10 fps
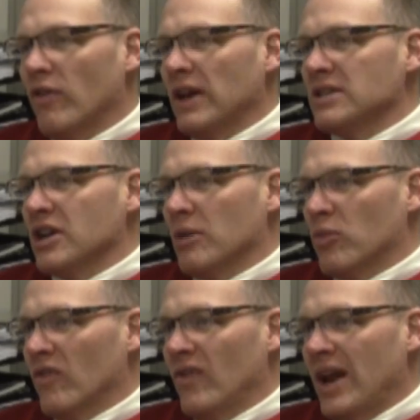don't think it's going to
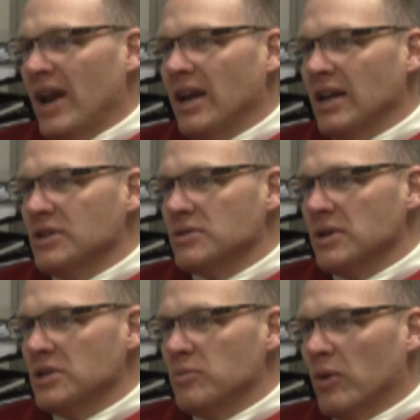prevent any
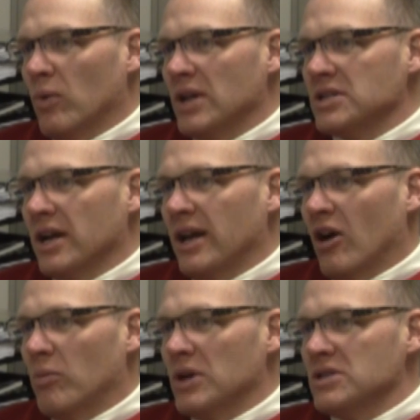injuries, but what it's going to
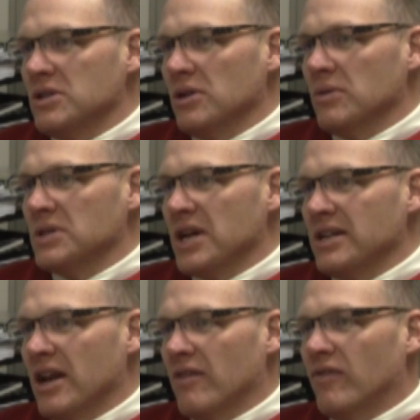help us do is
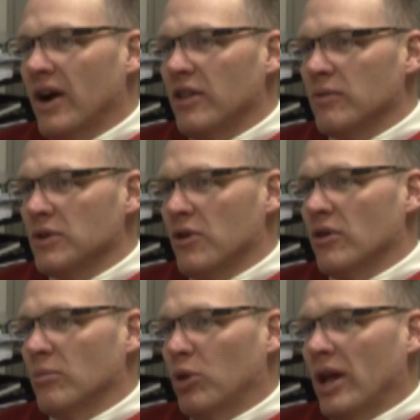identify the return
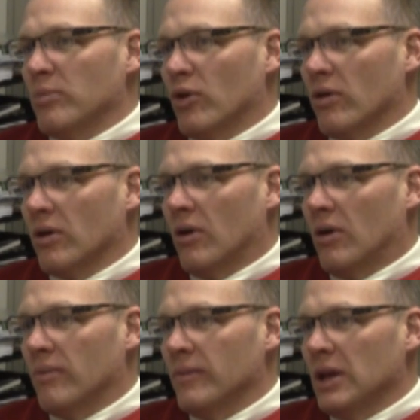to play
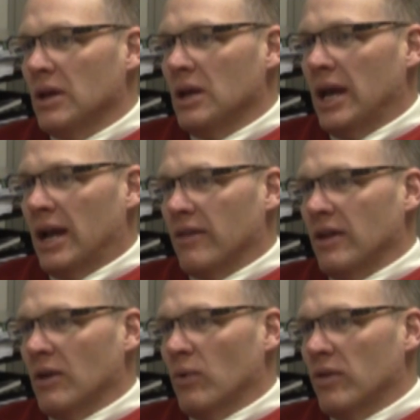protocol. And I
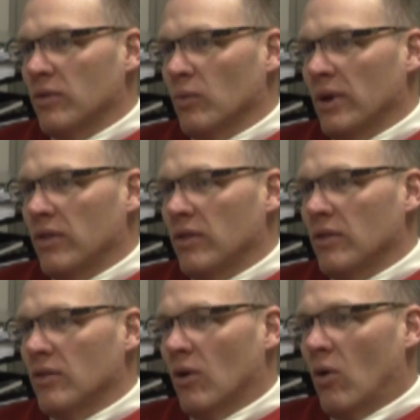think with
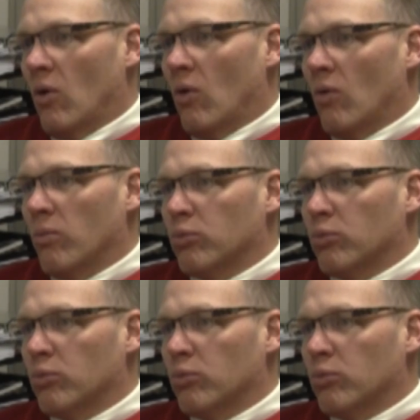the whole